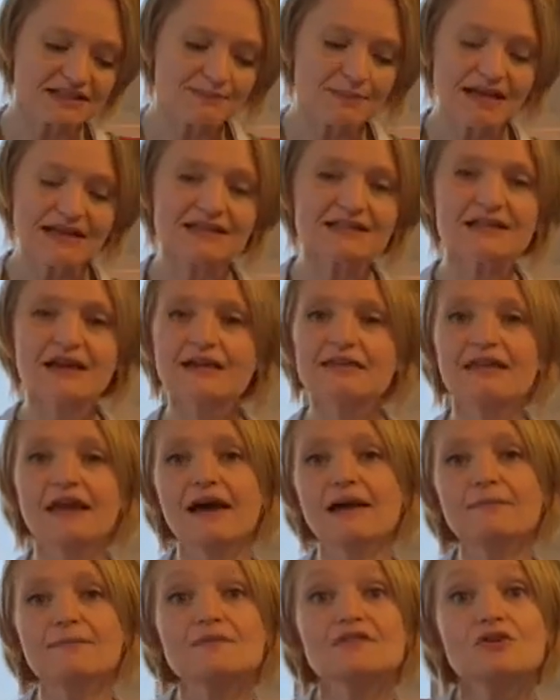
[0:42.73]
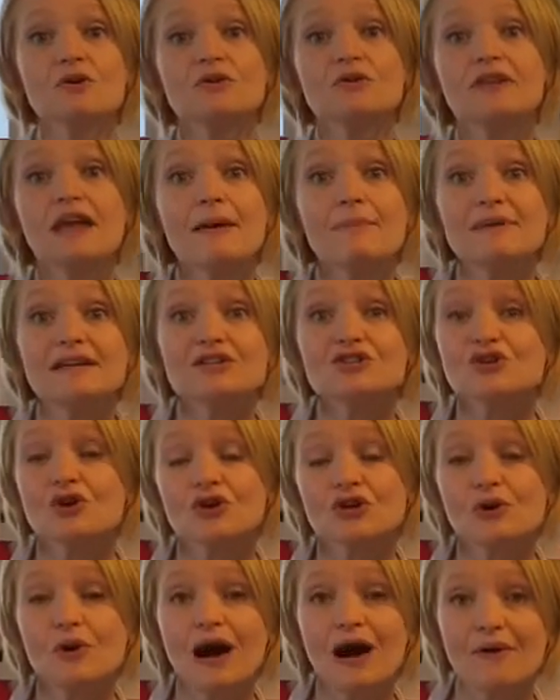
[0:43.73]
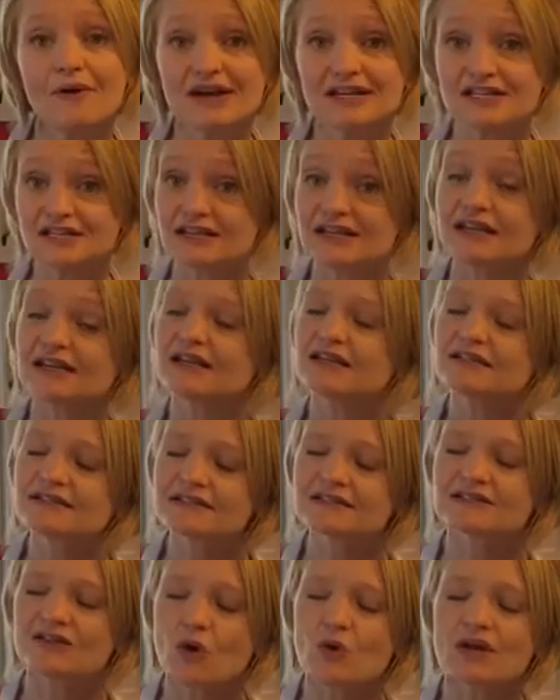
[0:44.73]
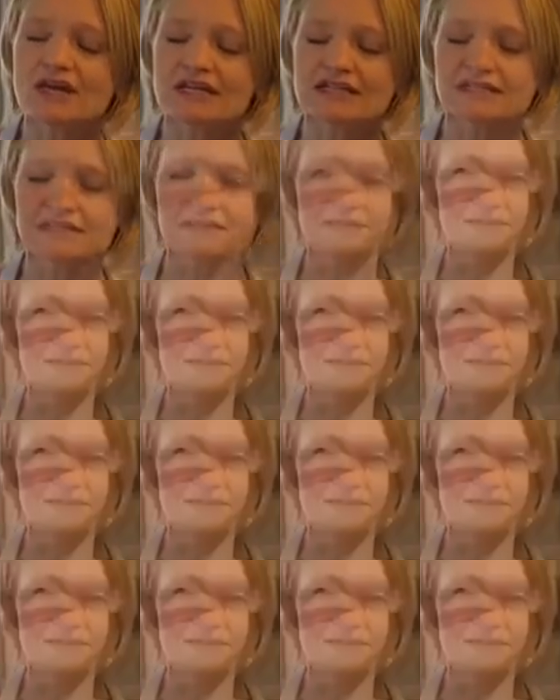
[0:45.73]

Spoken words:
is based on that. So let me show you how I did it. So easy.